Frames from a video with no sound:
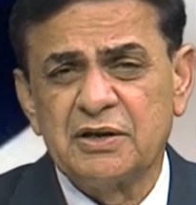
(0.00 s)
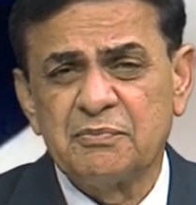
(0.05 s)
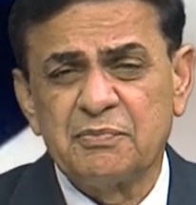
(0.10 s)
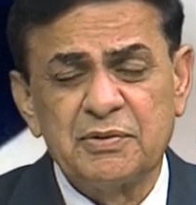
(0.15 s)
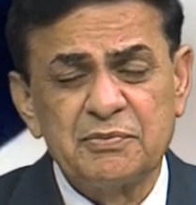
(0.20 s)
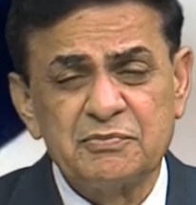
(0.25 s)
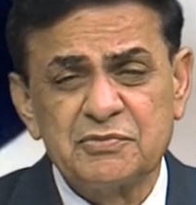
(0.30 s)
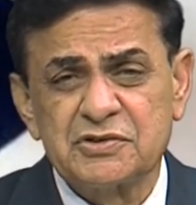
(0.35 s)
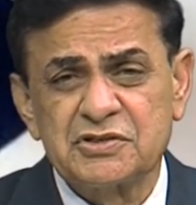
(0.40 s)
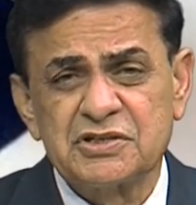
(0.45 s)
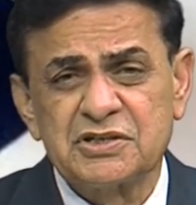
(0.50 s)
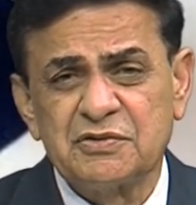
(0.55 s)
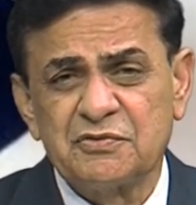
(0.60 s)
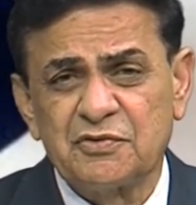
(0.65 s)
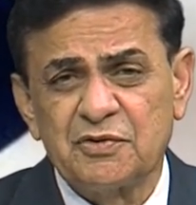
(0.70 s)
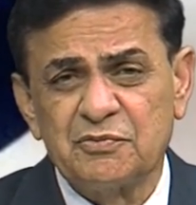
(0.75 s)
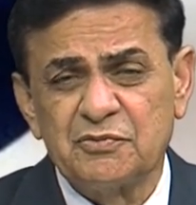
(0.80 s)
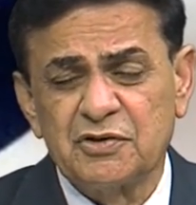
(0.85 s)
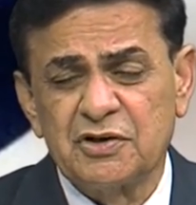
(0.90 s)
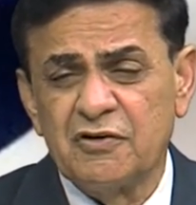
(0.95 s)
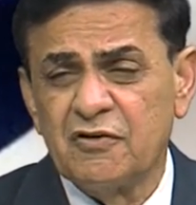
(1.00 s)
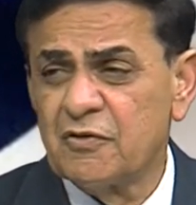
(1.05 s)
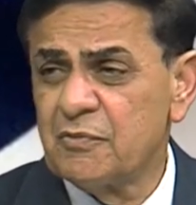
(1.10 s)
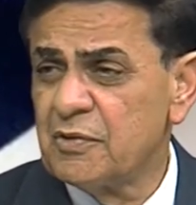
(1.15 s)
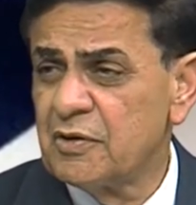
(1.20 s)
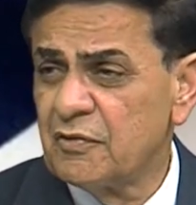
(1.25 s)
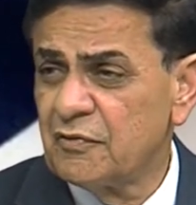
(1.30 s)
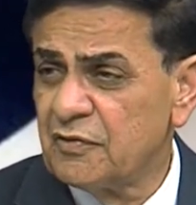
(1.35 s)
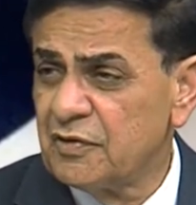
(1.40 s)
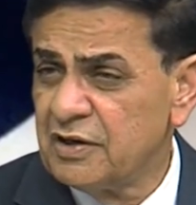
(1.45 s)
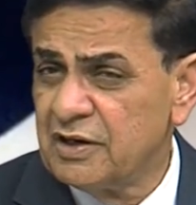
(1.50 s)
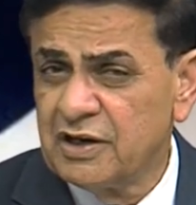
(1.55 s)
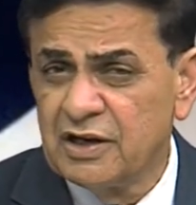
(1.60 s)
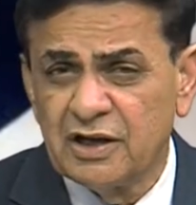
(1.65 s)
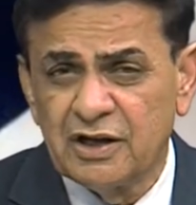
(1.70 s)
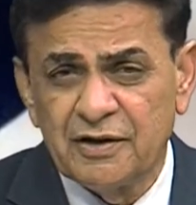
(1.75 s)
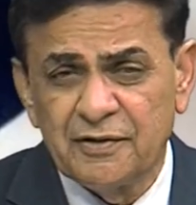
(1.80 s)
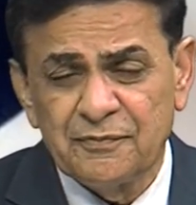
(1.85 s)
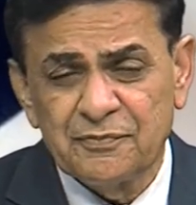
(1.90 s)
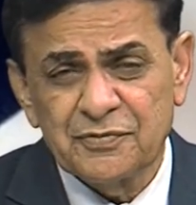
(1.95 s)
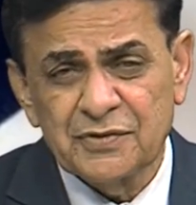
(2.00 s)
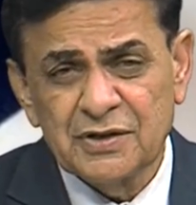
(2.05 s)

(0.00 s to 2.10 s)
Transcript: Padma Shri from the Government of India,